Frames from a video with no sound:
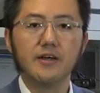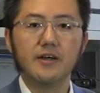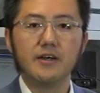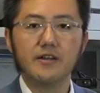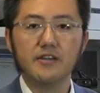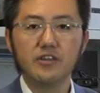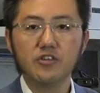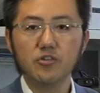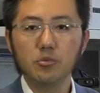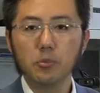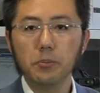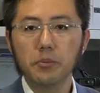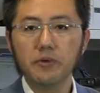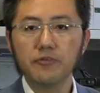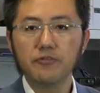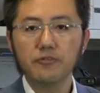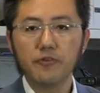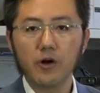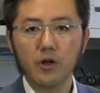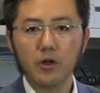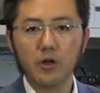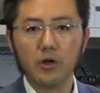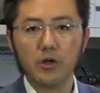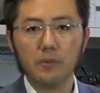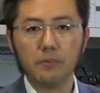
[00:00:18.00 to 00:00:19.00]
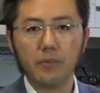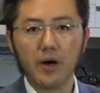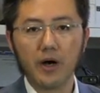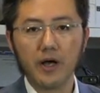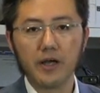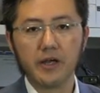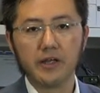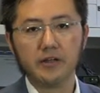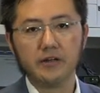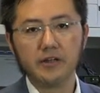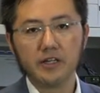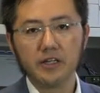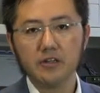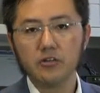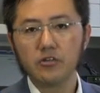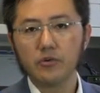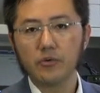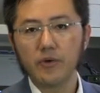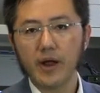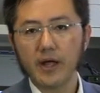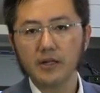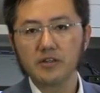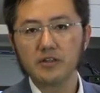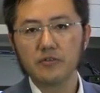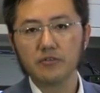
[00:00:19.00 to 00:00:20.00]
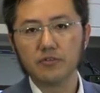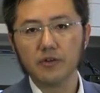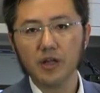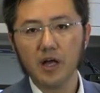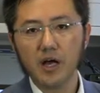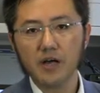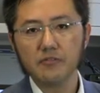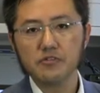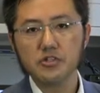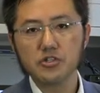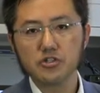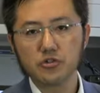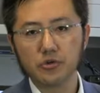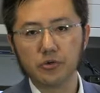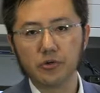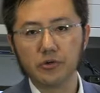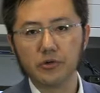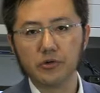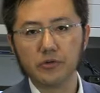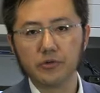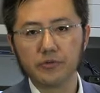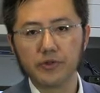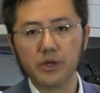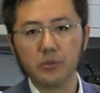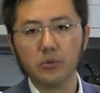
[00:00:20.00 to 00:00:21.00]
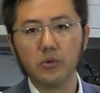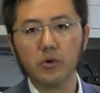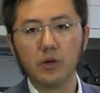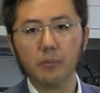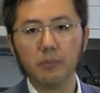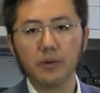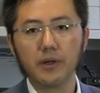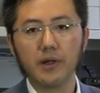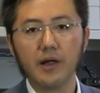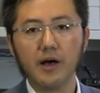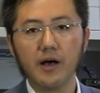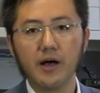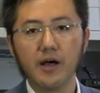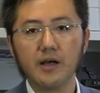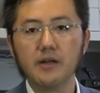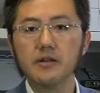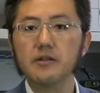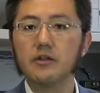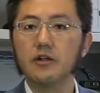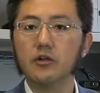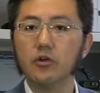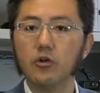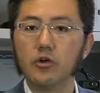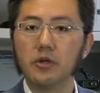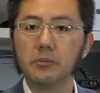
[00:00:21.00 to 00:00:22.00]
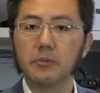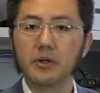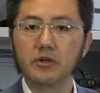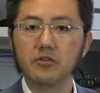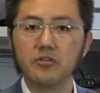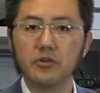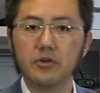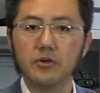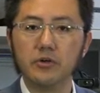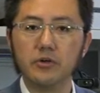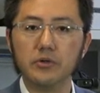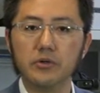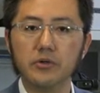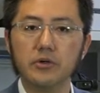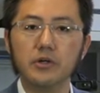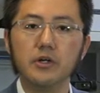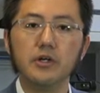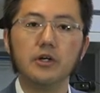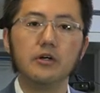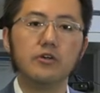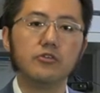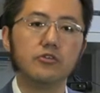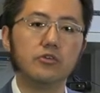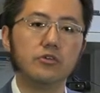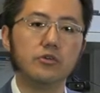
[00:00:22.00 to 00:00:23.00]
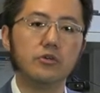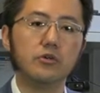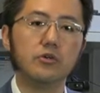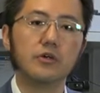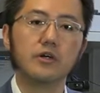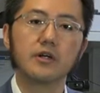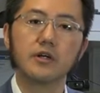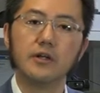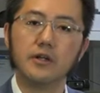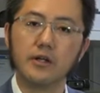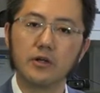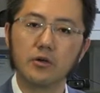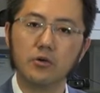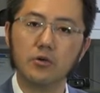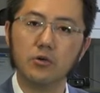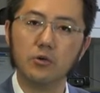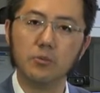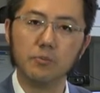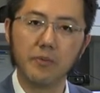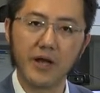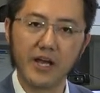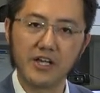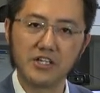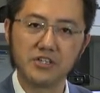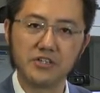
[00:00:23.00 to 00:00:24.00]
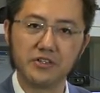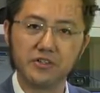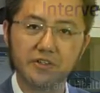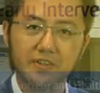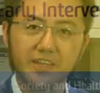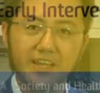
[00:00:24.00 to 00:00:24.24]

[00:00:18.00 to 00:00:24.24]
This will be followed by an interactive live tutorial that will apply the learning material to clinical patient